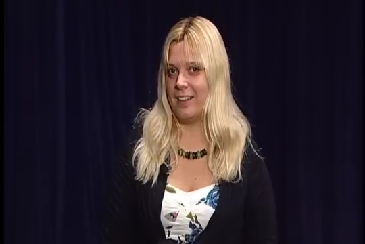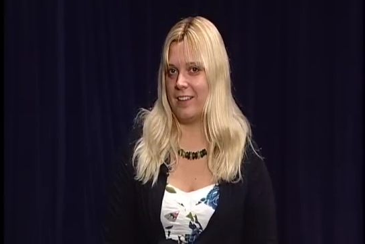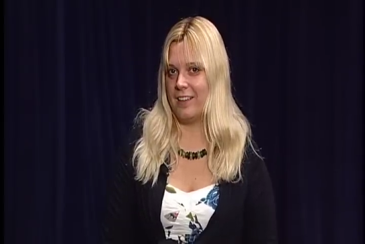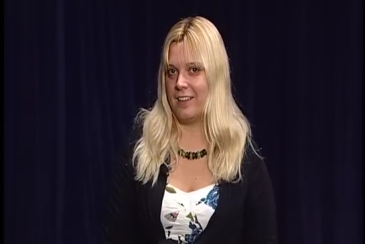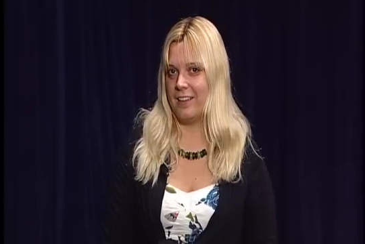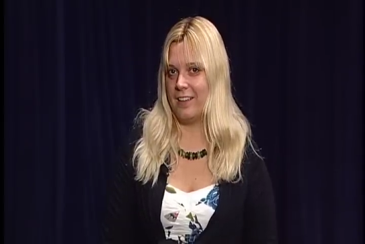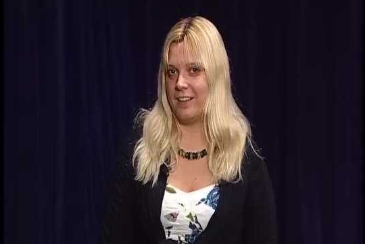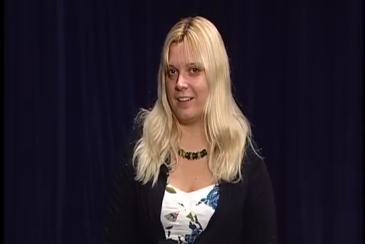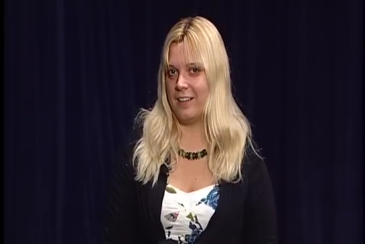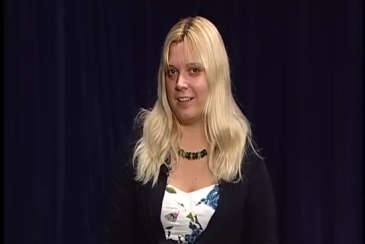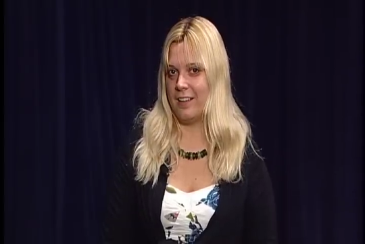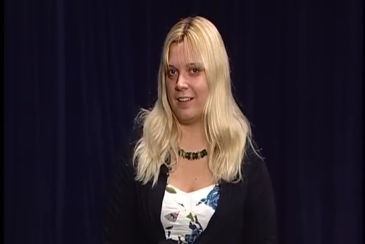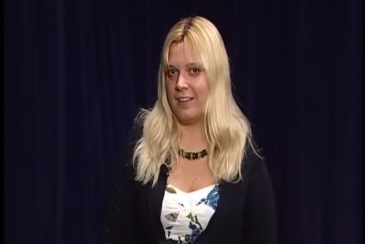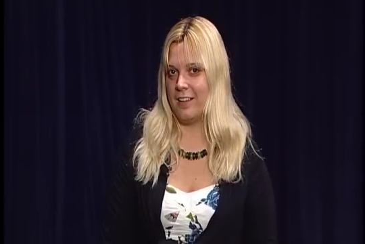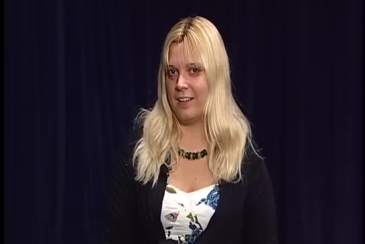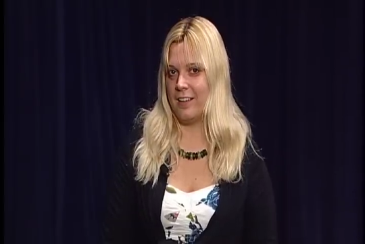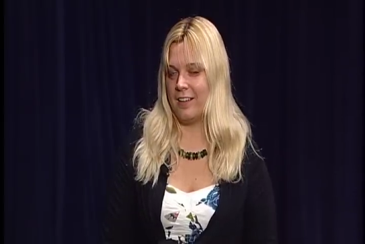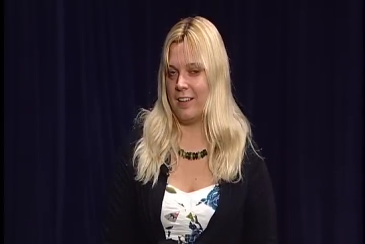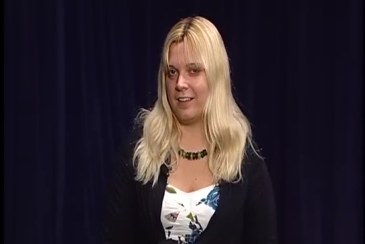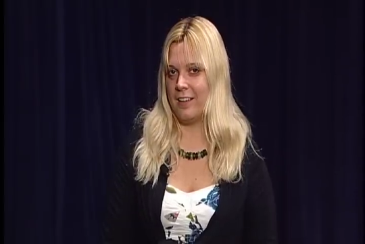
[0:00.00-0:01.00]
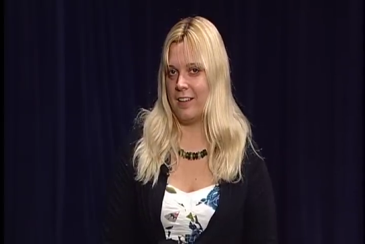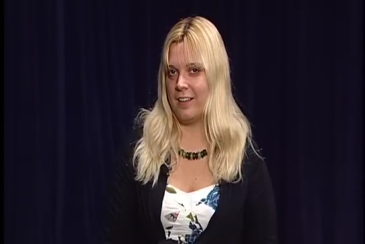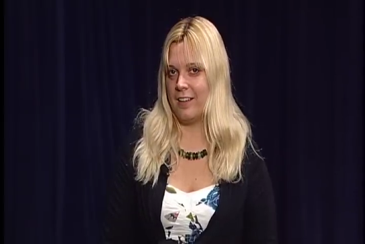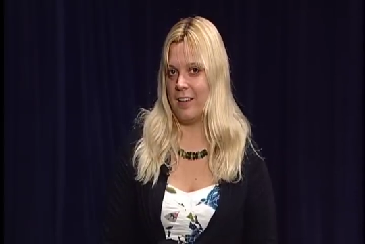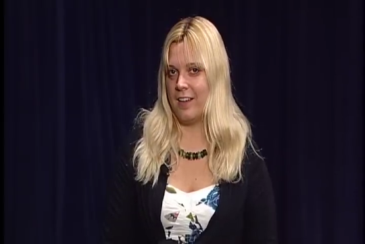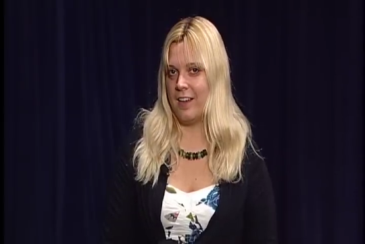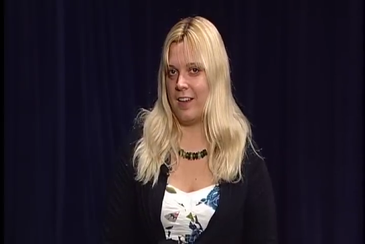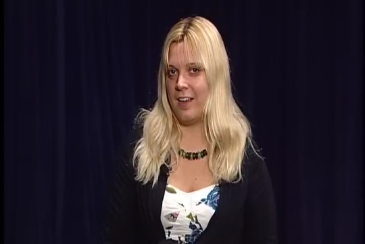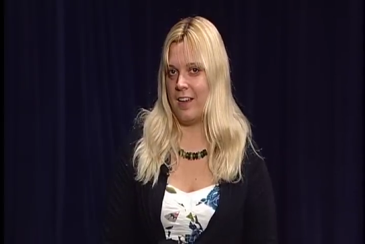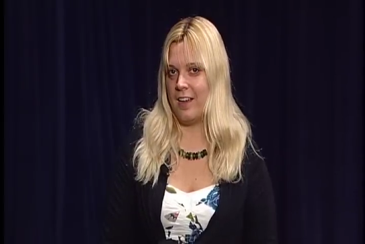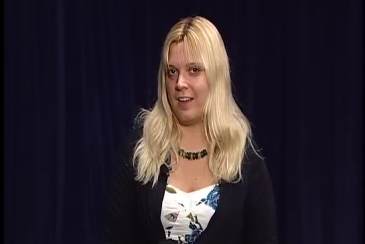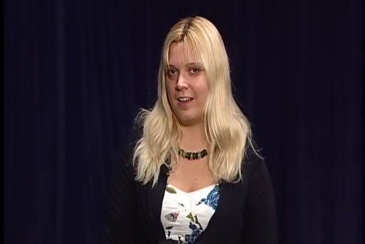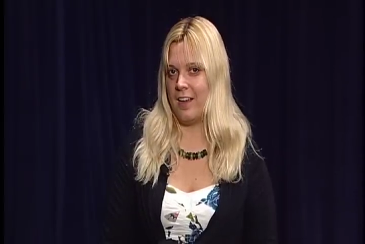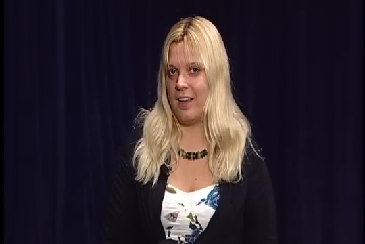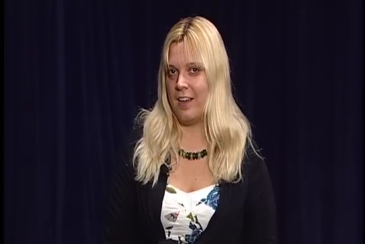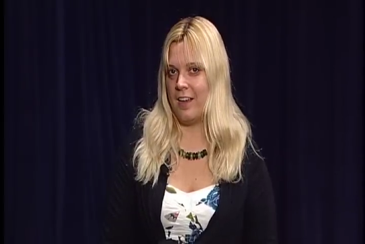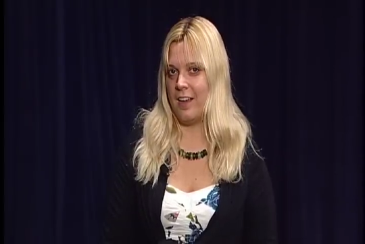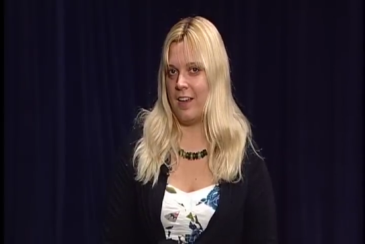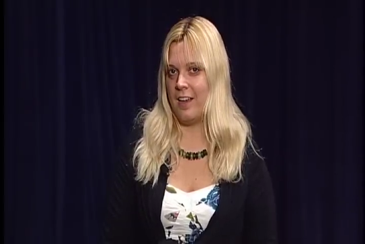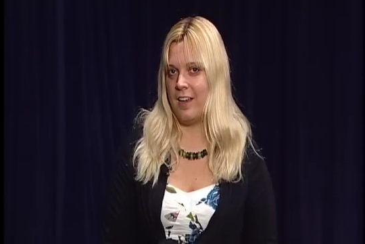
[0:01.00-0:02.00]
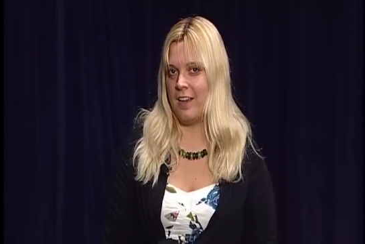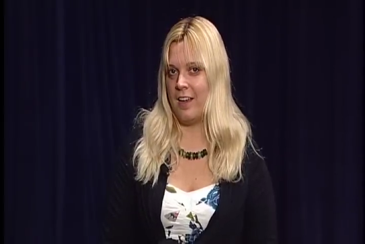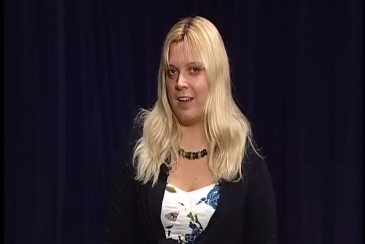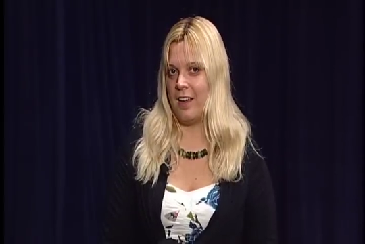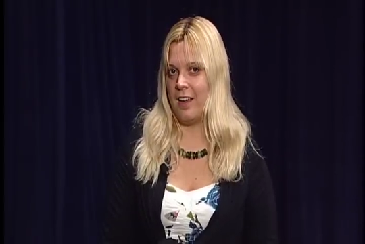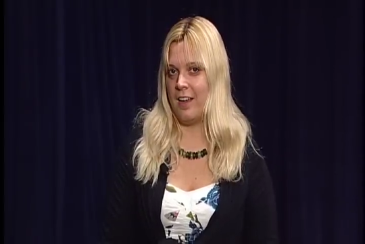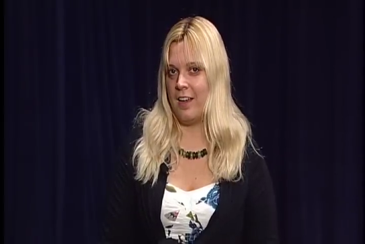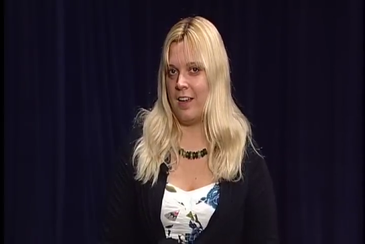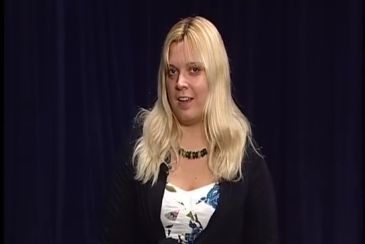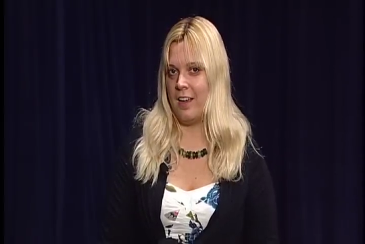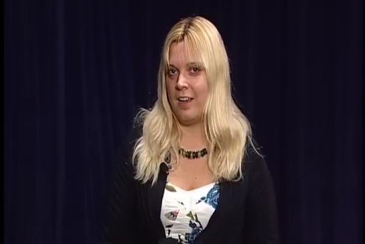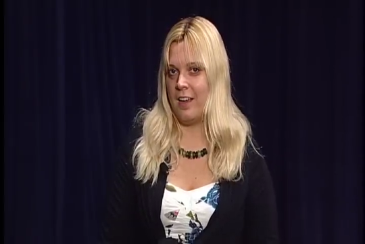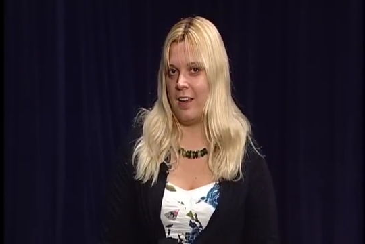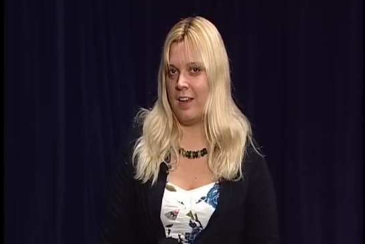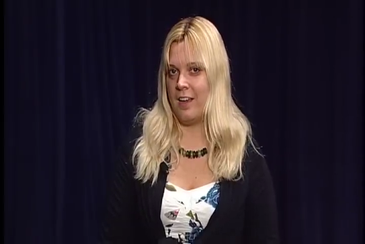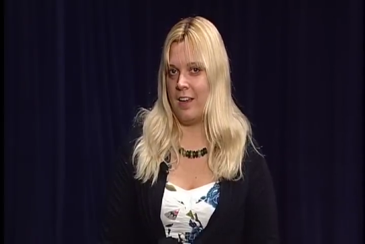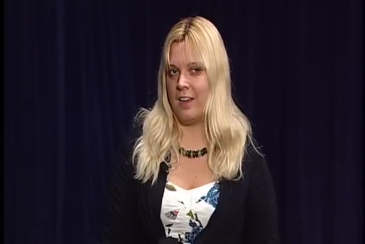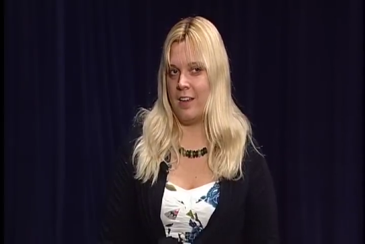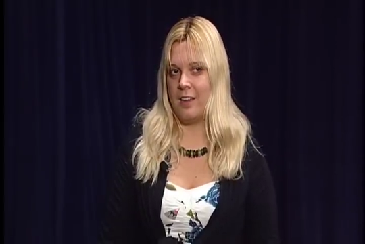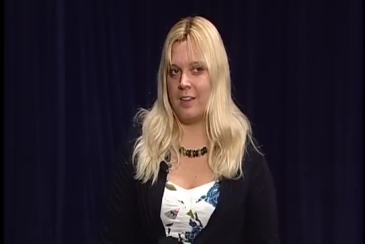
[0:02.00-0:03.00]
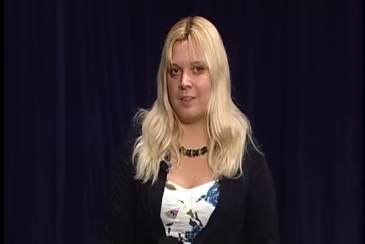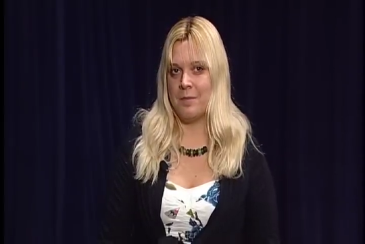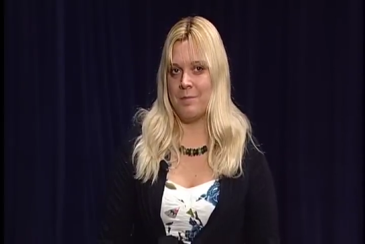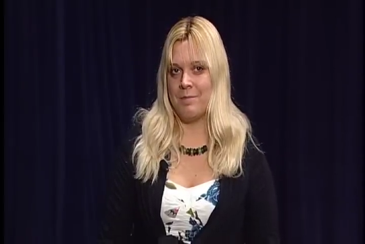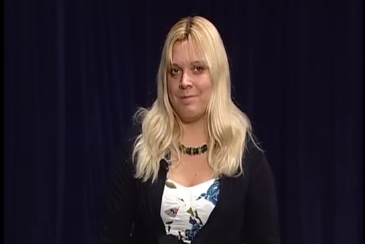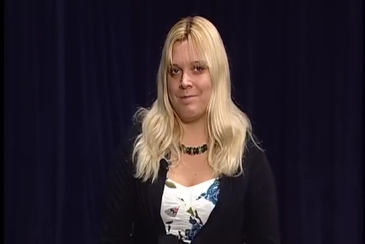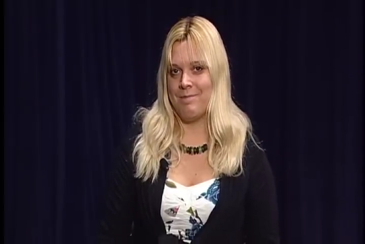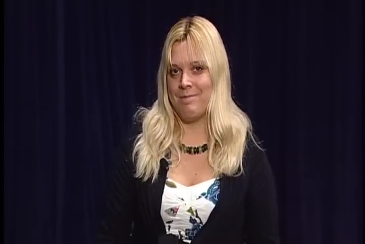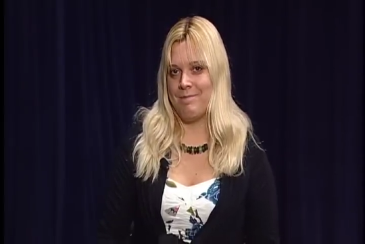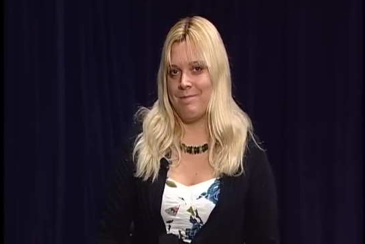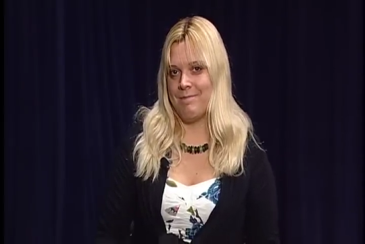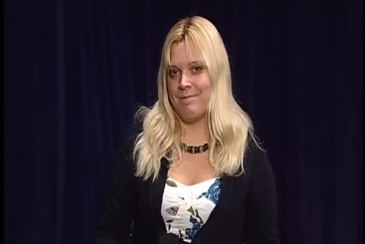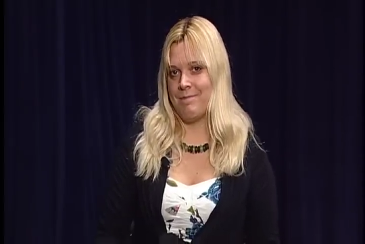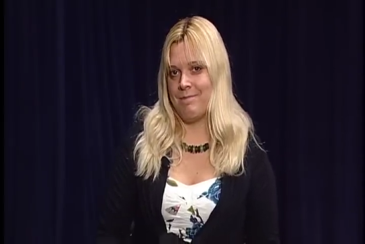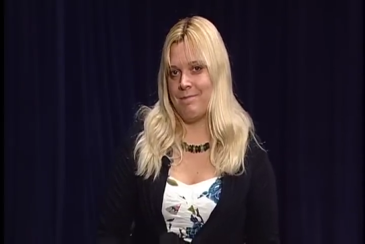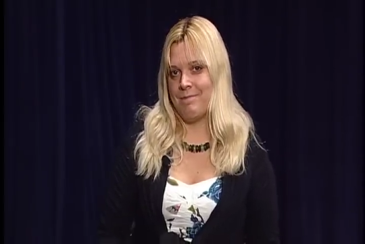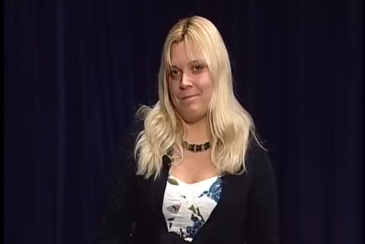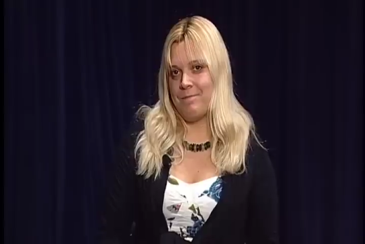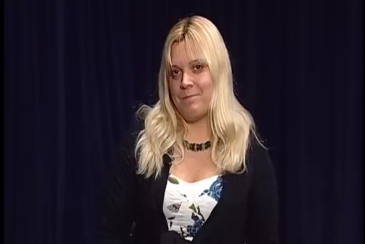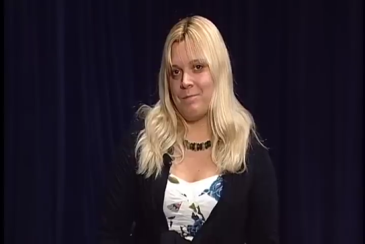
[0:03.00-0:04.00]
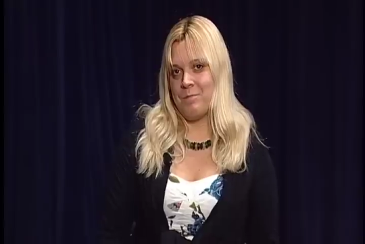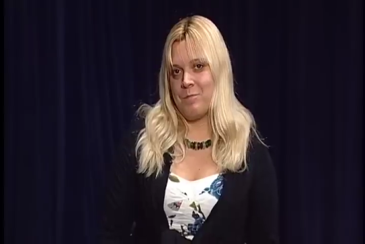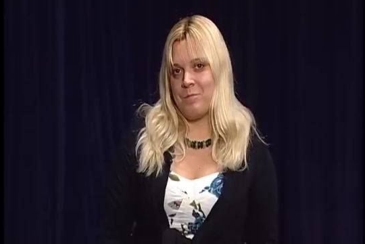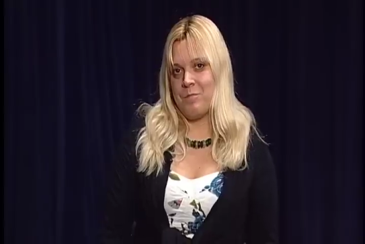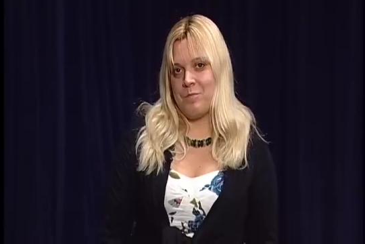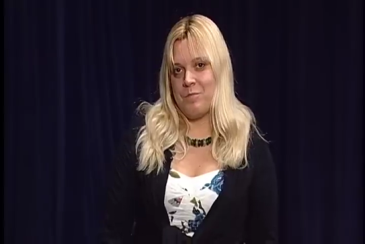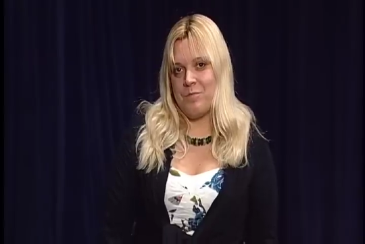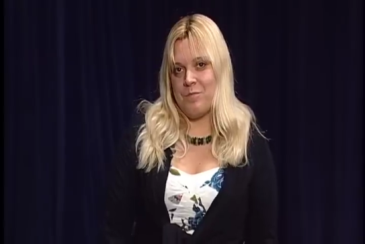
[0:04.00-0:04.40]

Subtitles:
(silence)